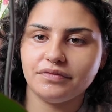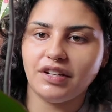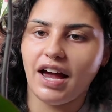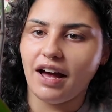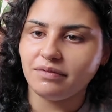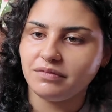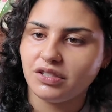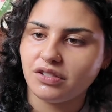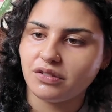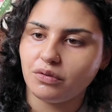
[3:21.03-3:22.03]
Yeah,
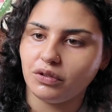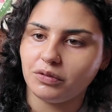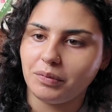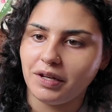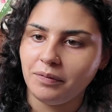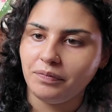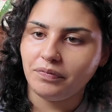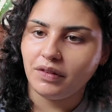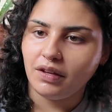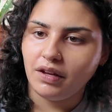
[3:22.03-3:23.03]
it's just cool to me.
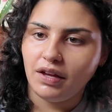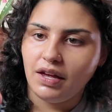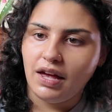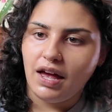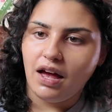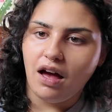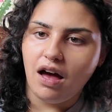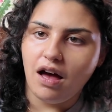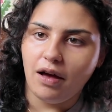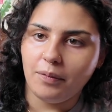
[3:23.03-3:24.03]

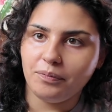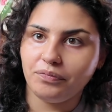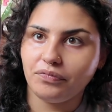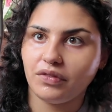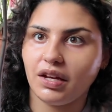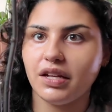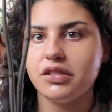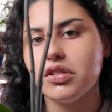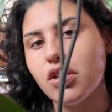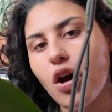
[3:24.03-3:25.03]

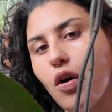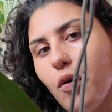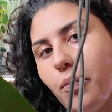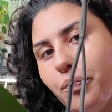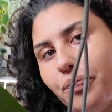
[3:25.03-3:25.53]
And so